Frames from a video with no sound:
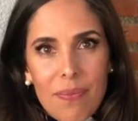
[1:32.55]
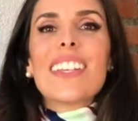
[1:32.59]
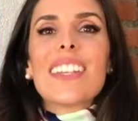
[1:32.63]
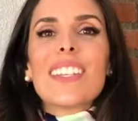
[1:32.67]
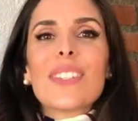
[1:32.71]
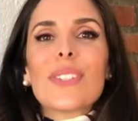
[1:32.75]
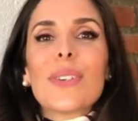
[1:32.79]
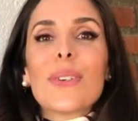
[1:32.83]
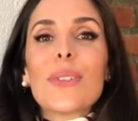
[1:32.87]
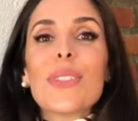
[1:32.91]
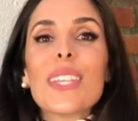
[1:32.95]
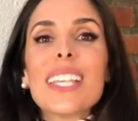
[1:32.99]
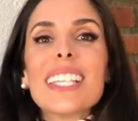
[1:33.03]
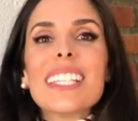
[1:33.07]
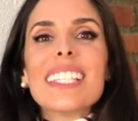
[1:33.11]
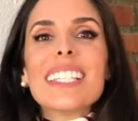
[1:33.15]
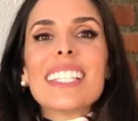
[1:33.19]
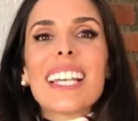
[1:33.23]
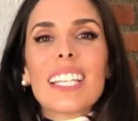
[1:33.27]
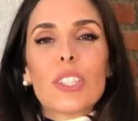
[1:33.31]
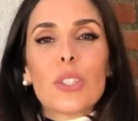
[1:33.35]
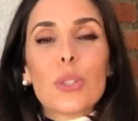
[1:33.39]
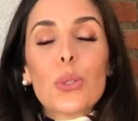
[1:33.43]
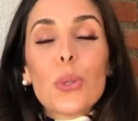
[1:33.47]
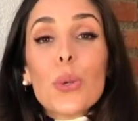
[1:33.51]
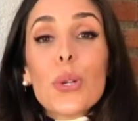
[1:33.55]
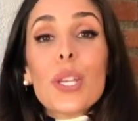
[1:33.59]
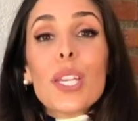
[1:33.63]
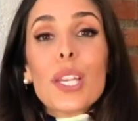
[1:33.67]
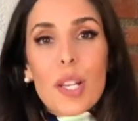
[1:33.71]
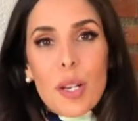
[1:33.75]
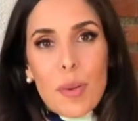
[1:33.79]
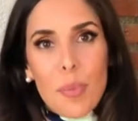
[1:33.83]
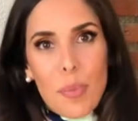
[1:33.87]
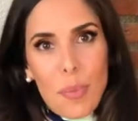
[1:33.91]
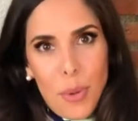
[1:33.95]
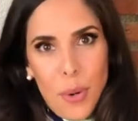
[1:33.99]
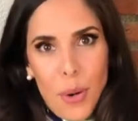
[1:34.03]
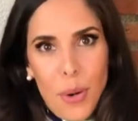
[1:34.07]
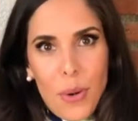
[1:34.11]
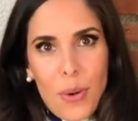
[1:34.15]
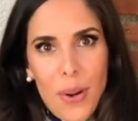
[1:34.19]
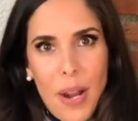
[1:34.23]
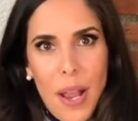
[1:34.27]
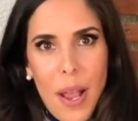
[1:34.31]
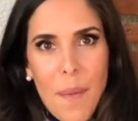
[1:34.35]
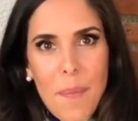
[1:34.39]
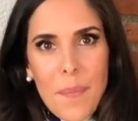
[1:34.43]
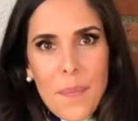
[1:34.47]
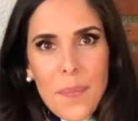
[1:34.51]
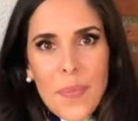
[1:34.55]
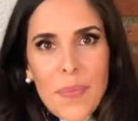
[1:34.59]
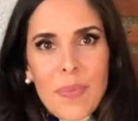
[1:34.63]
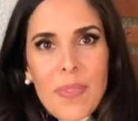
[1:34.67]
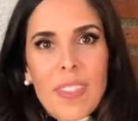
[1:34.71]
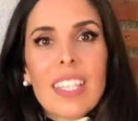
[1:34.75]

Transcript: So this is a two-year program,